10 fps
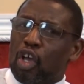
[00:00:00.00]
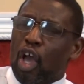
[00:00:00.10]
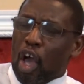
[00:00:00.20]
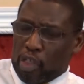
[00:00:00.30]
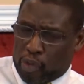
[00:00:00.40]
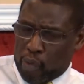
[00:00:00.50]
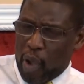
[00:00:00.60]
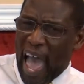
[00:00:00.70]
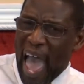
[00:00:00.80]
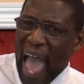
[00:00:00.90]

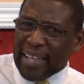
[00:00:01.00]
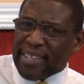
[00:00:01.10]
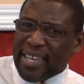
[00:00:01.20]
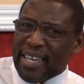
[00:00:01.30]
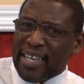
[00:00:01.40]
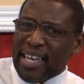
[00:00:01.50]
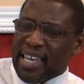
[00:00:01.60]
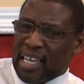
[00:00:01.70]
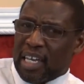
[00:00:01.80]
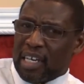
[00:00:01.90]
through acting
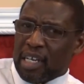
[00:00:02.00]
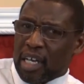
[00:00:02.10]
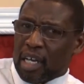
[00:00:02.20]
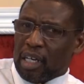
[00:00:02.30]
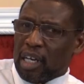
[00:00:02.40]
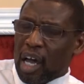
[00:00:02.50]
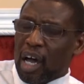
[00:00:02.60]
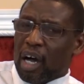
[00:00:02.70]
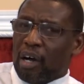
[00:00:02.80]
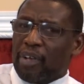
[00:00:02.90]
in
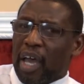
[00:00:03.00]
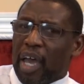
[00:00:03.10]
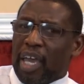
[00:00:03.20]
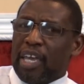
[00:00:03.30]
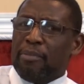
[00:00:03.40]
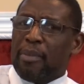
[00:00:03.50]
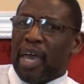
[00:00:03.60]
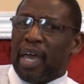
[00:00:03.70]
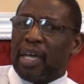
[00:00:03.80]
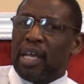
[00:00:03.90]
love,
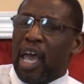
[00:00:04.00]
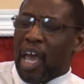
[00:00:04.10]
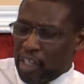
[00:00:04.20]
amen.